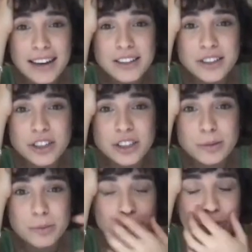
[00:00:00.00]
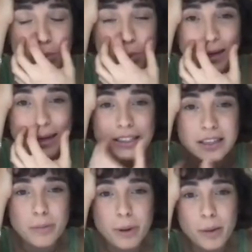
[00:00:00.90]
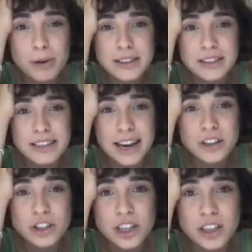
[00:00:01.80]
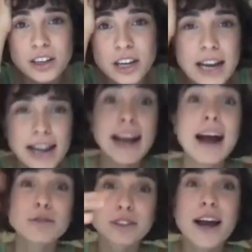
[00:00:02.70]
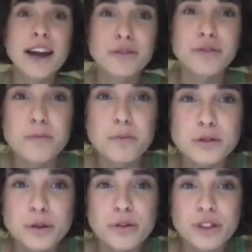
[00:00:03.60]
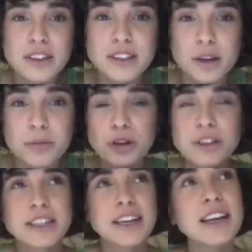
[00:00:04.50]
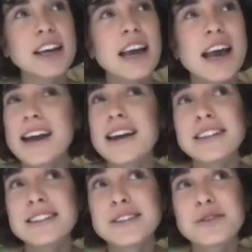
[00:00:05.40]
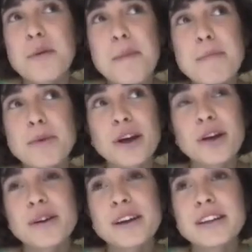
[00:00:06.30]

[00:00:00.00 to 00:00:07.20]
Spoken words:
to just bring it to the public's attention, like outside of the musical theatre community. And I still remember going